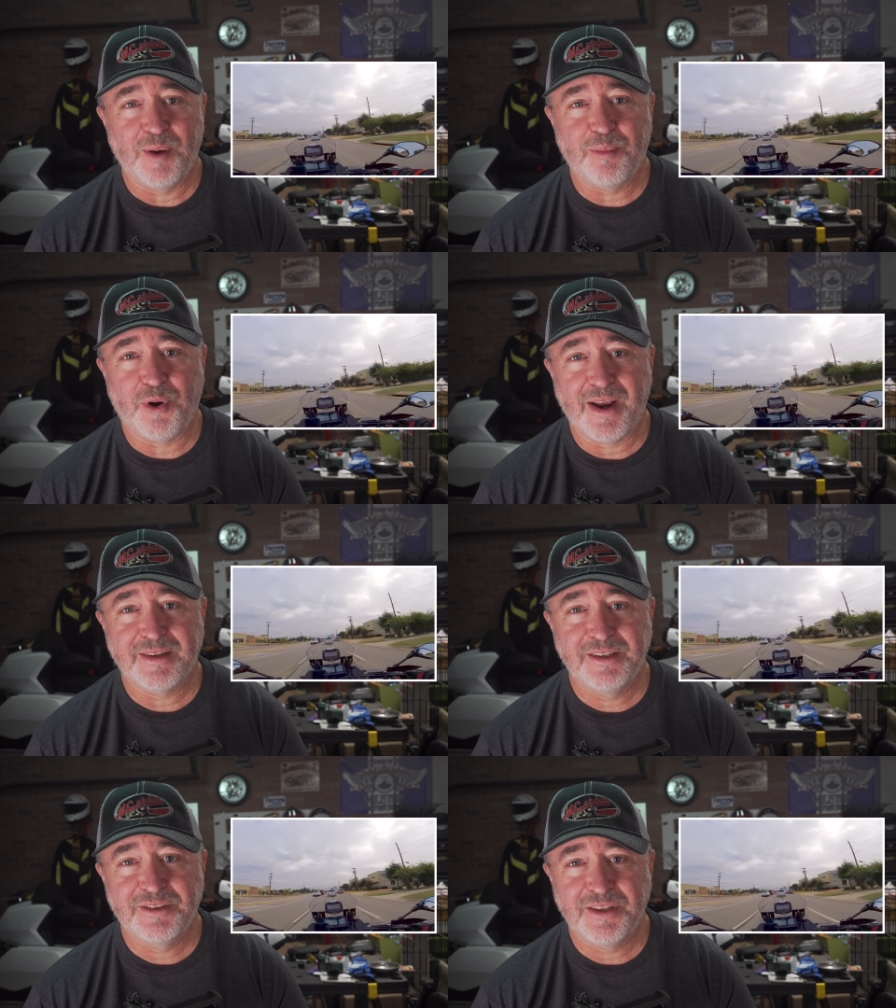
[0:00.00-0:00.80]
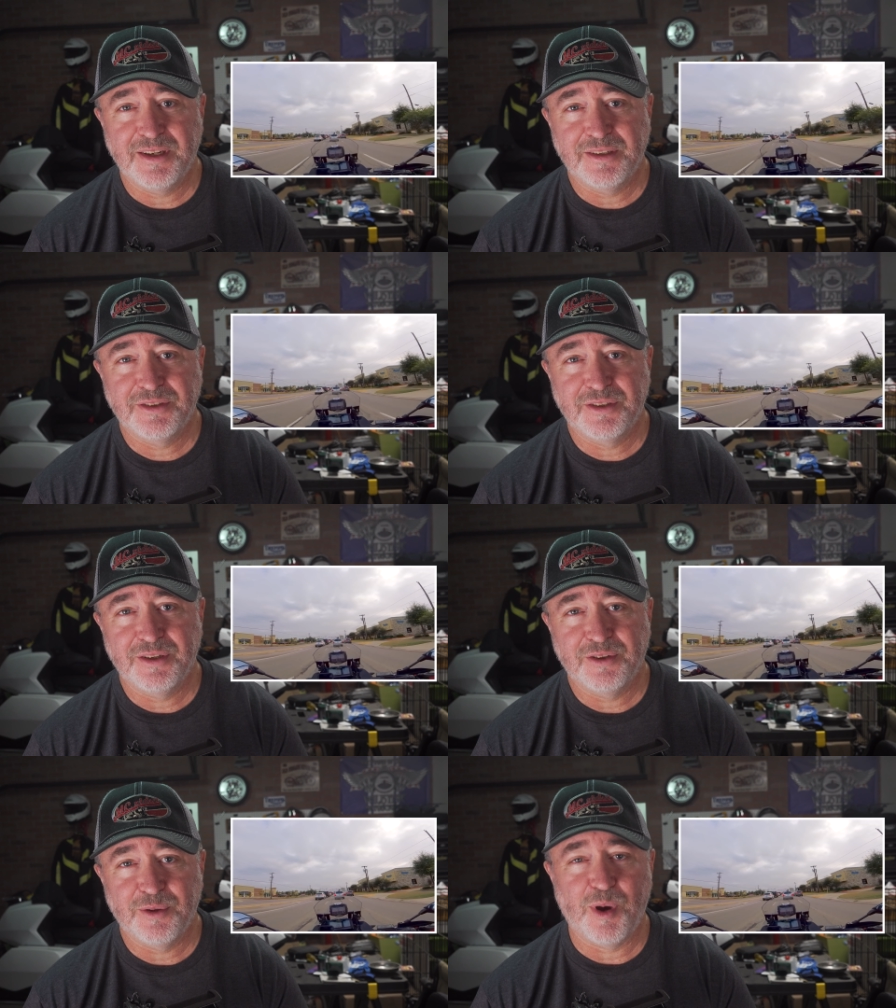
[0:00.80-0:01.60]
my practice is
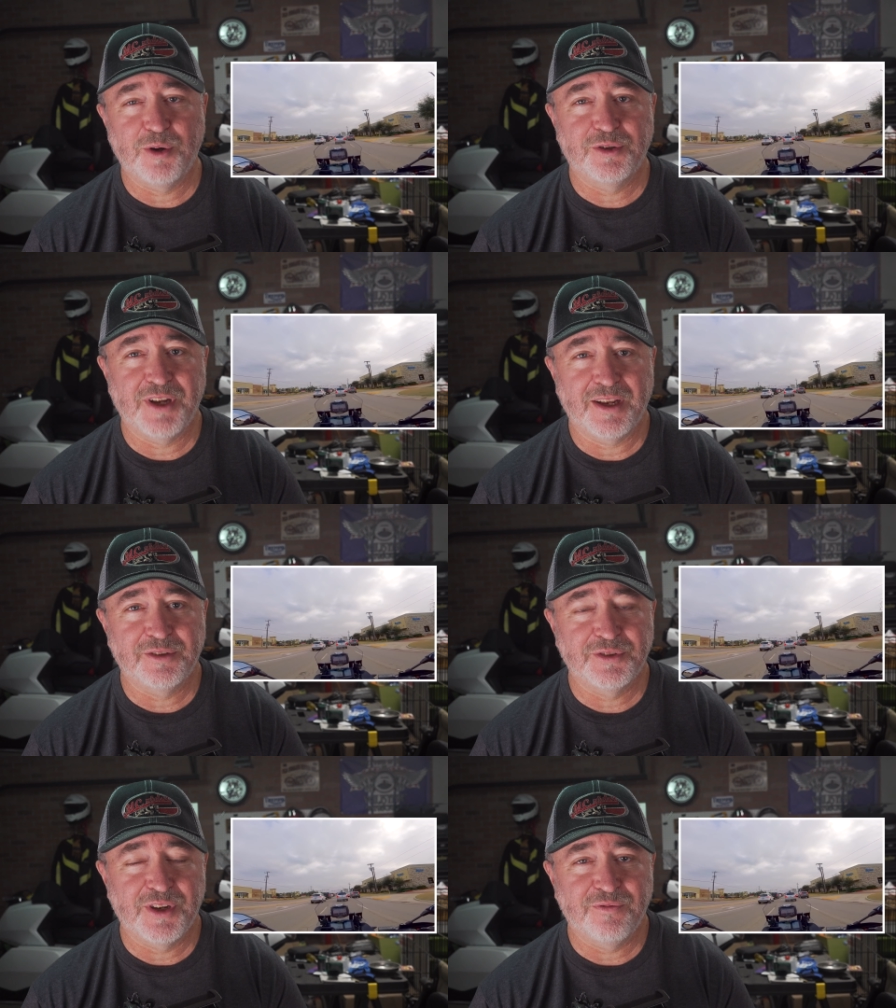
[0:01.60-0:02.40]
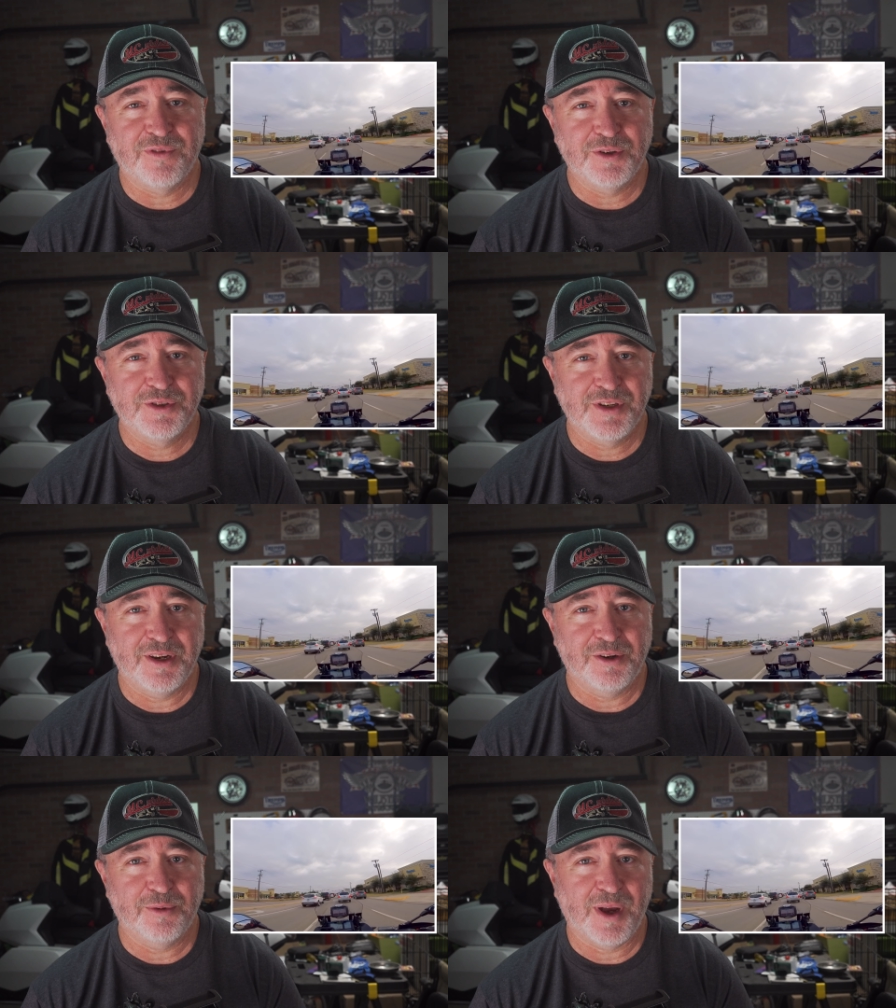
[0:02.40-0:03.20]
the motorcycle's in first
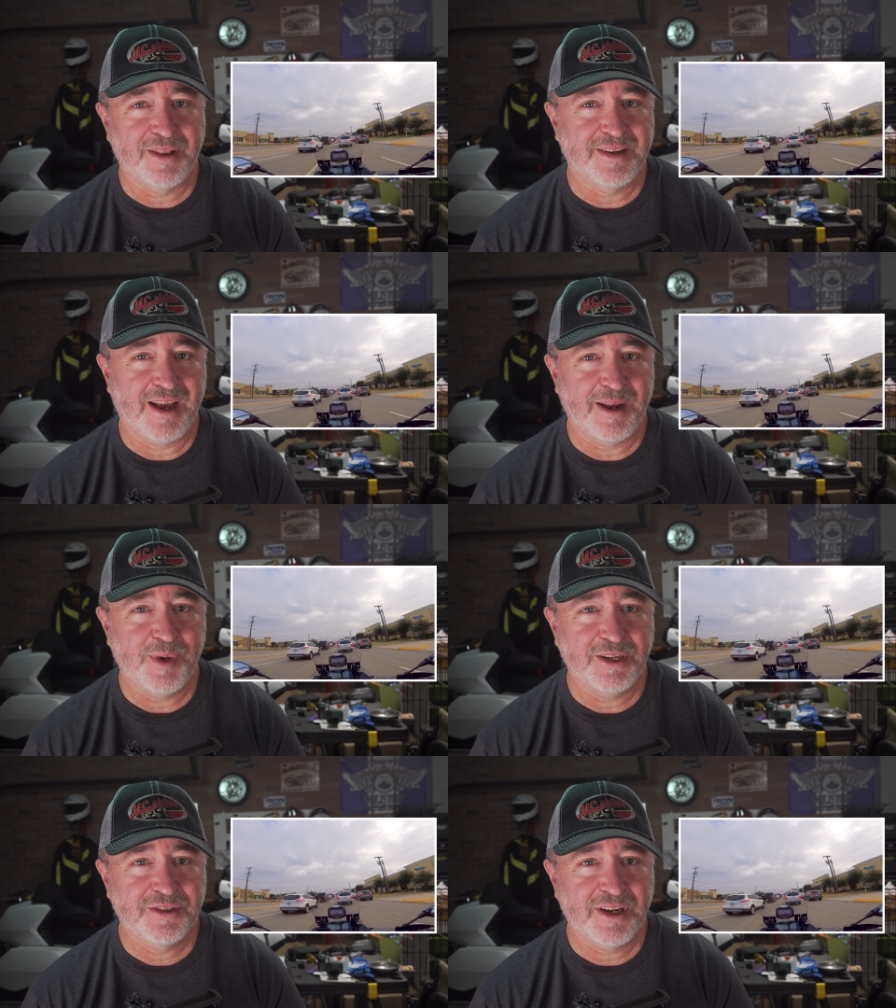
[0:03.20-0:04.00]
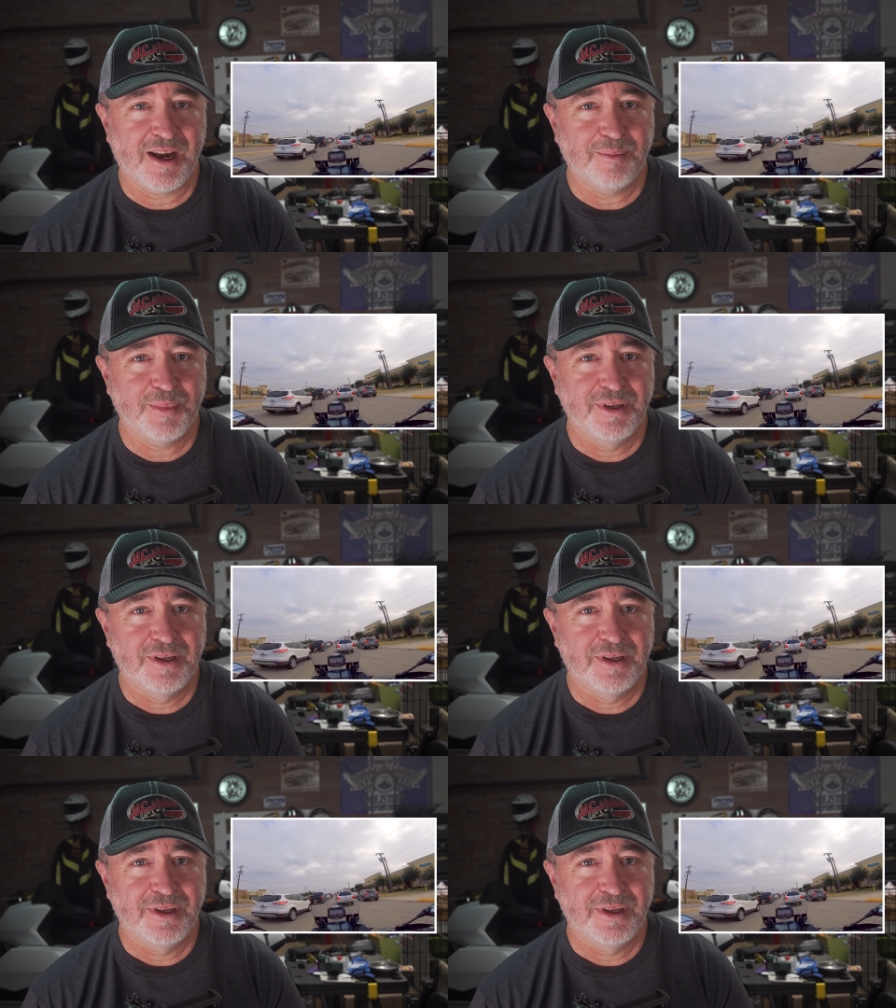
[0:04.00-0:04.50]
gear by the time I stop.